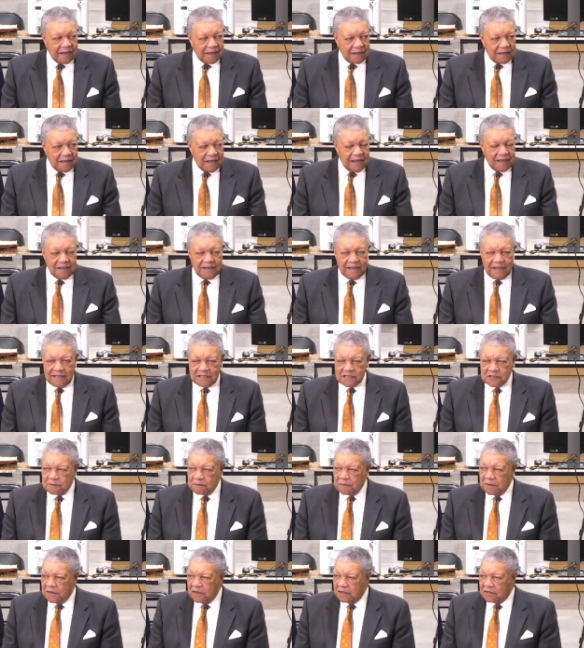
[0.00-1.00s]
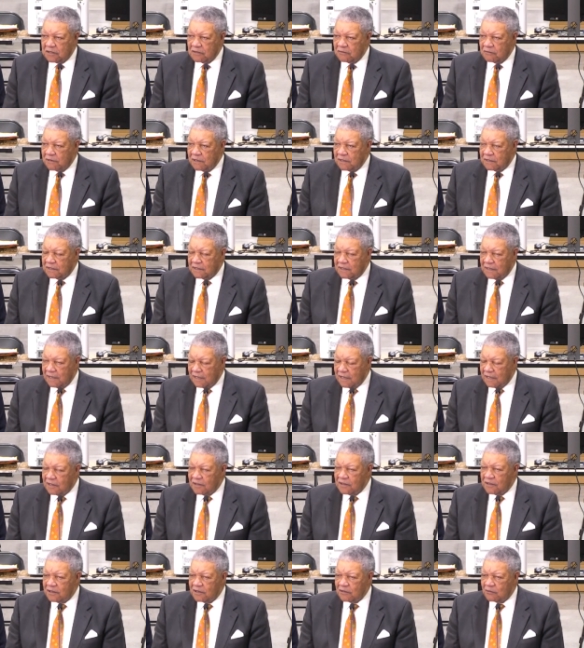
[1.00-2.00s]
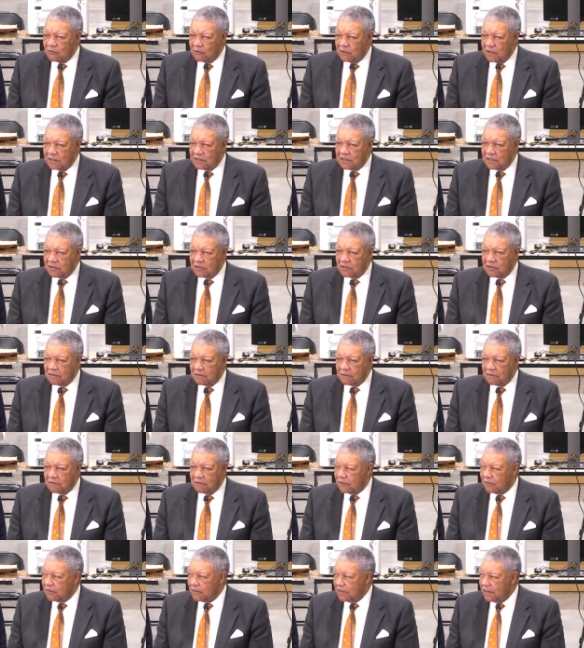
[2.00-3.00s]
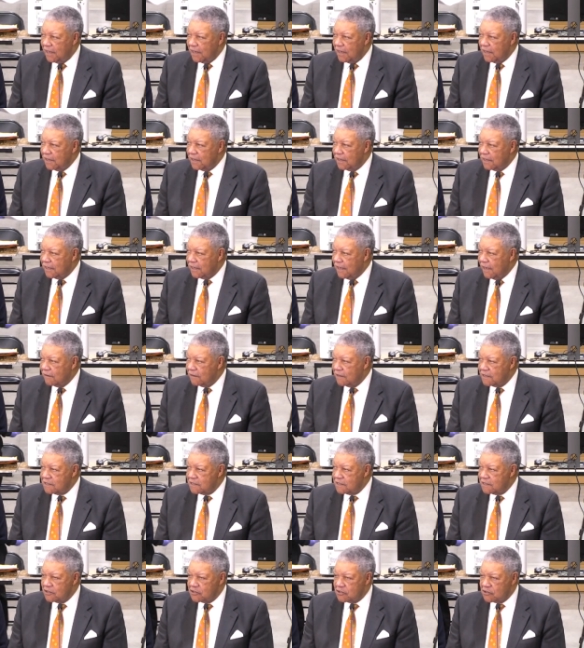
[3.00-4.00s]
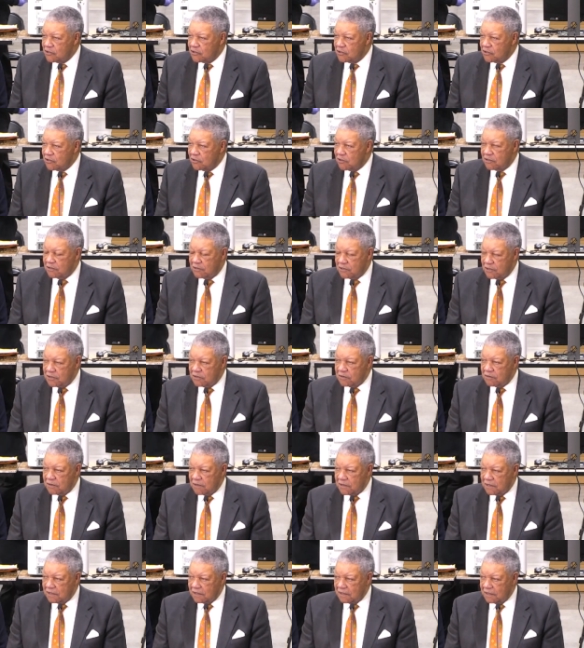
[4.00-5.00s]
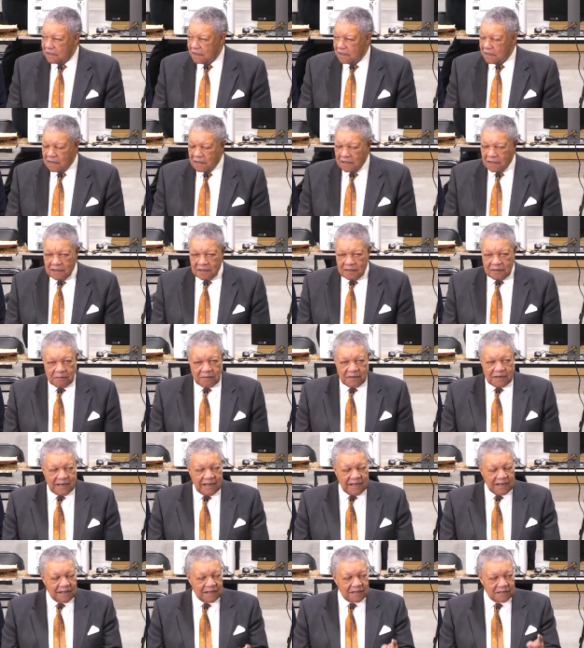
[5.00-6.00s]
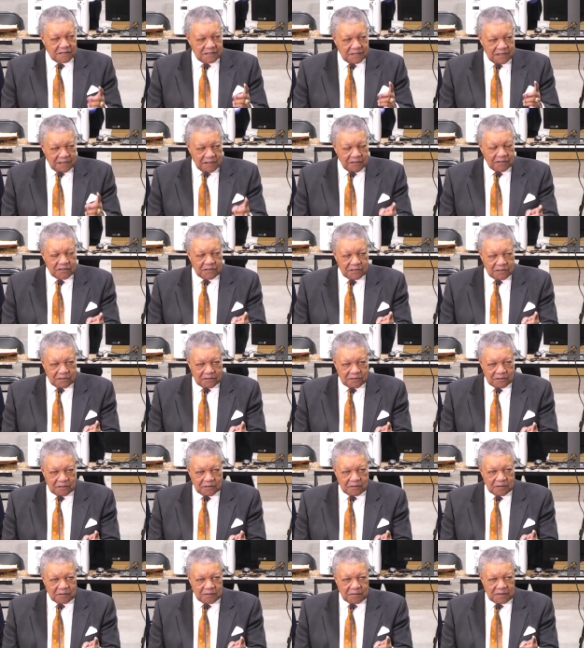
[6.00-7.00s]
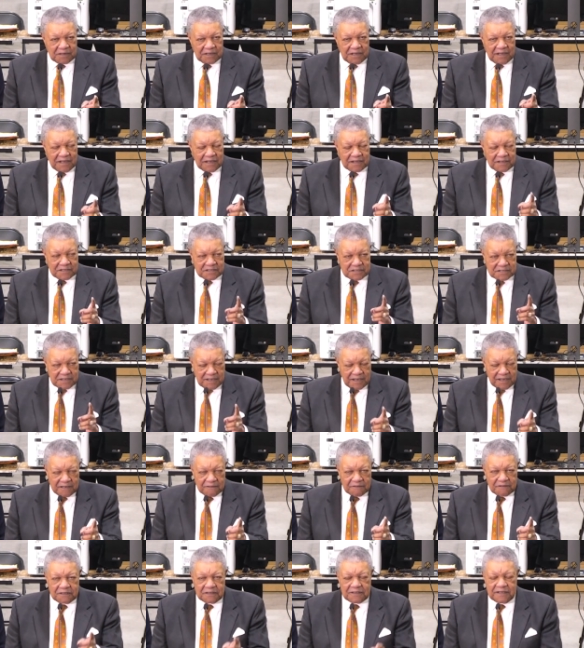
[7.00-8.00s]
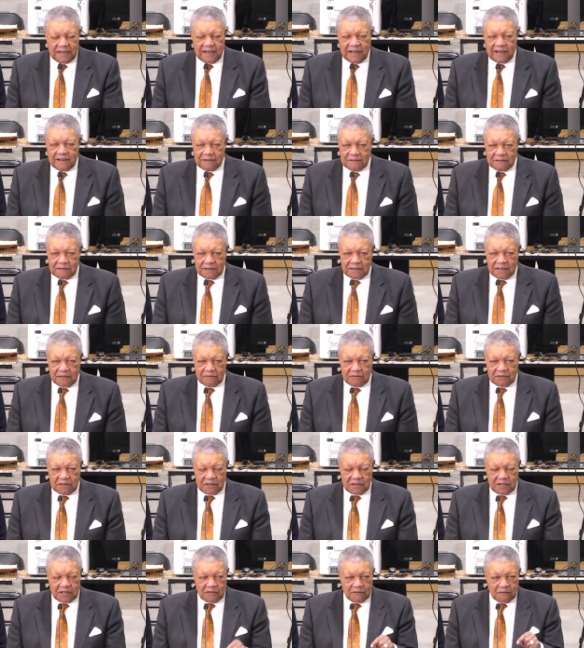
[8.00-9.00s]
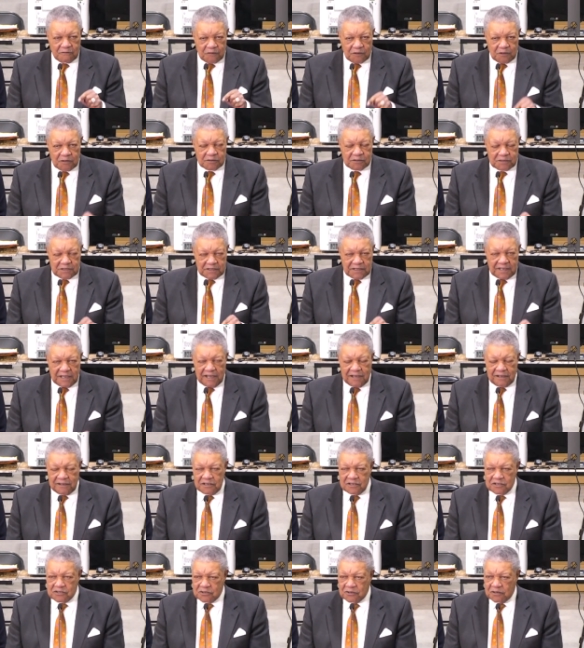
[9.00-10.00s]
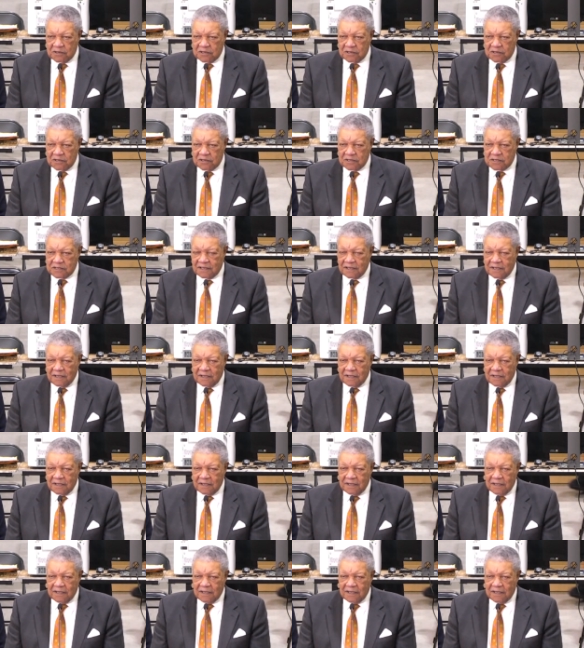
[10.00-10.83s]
I cannot speak to what the other 158 counties in Georgia are doing, but I can tell you beyond a shadow of a doubt that within Fulton County, Georgia,